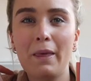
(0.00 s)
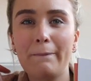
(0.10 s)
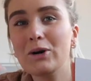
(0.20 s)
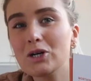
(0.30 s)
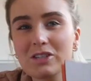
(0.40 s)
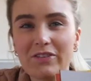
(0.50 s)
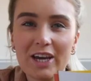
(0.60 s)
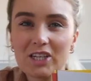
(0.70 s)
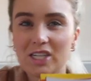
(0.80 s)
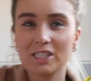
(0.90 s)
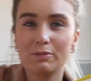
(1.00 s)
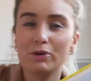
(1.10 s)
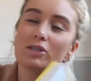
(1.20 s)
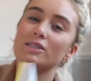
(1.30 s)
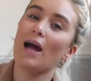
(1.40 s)
motivation, I
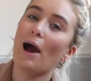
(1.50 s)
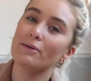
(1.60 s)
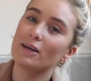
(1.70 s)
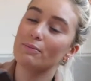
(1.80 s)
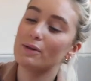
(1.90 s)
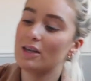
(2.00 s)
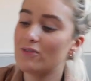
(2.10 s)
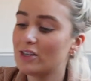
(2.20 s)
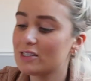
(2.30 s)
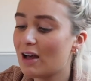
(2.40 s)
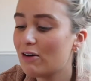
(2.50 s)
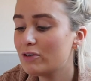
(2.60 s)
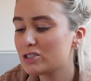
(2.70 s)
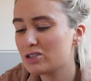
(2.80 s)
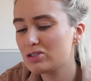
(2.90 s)
suppose, and how you can believe in yourself,
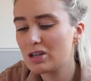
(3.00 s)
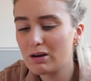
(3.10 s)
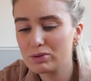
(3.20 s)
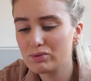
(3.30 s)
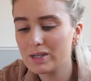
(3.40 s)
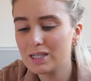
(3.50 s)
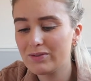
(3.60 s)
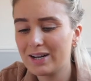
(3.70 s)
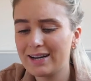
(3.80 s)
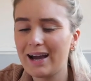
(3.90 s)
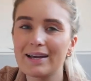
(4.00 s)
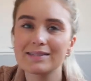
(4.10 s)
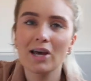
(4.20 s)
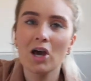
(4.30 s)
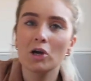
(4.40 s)
which I just thought was really, really nice.